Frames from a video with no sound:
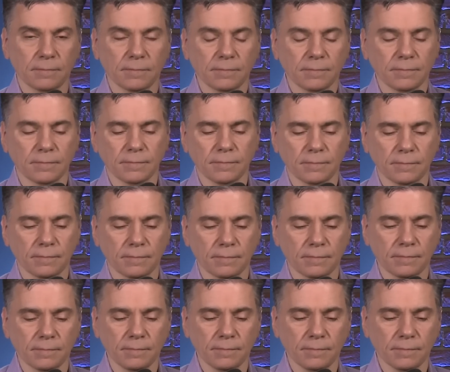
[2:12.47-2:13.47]

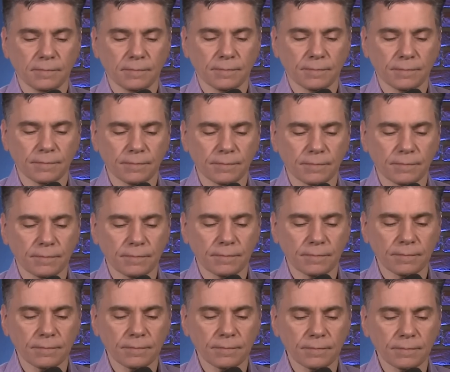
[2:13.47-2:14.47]

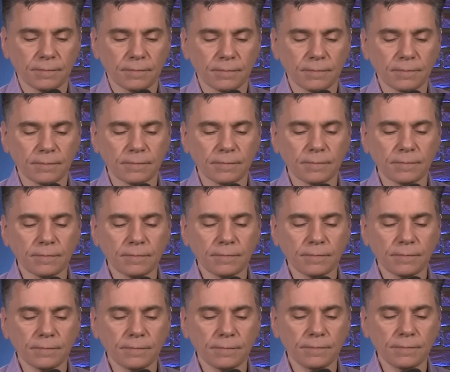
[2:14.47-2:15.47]

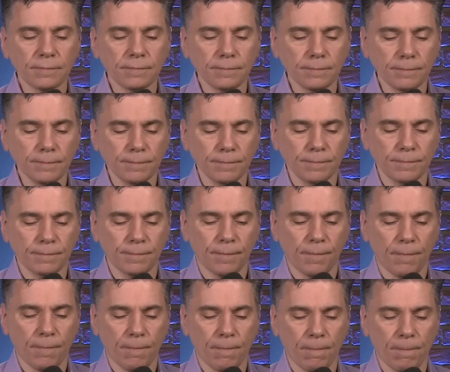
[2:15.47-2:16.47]

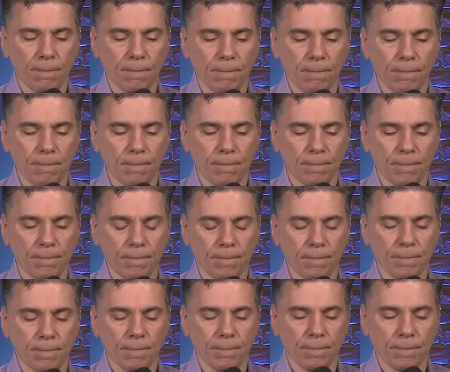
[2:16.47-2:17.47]

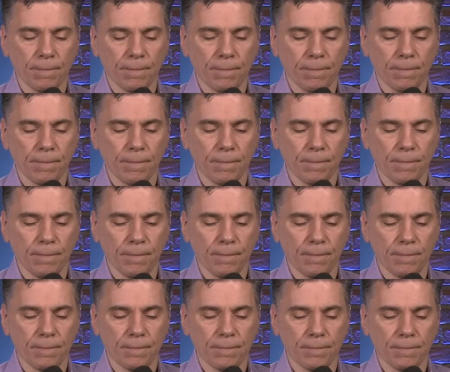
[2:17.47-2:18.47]

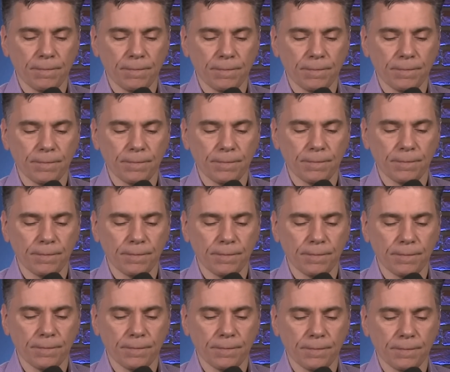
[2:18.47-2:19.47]

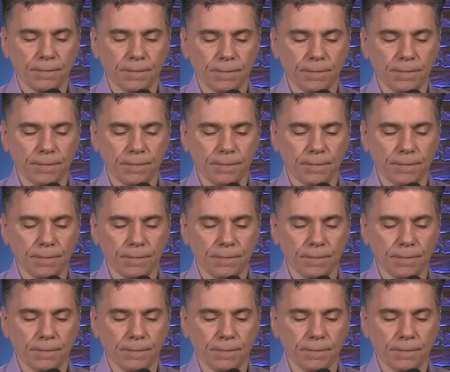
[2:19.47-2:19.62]
(silent)